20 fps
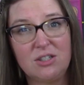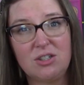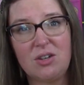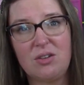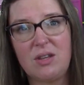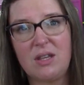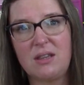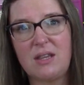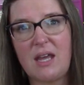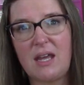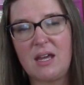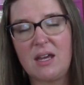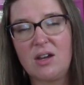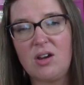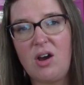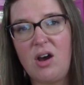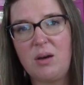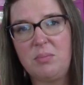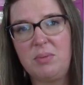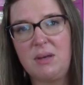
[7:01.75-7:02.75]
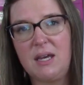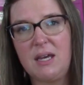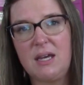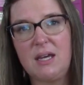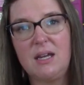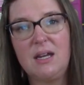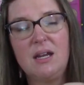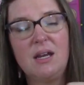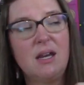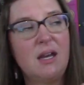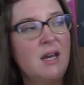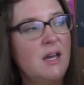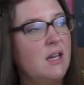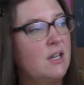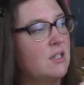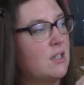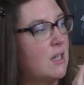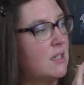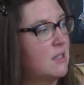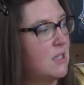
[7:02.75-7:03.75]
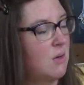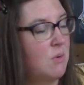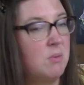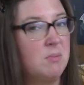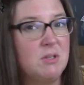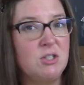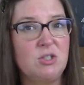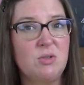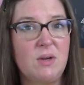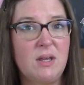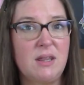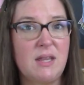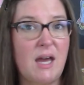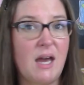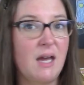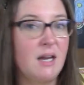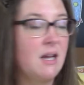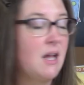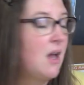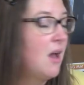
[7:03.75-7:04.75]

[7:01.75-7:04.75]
so that they can copy it that's how we've been doing that.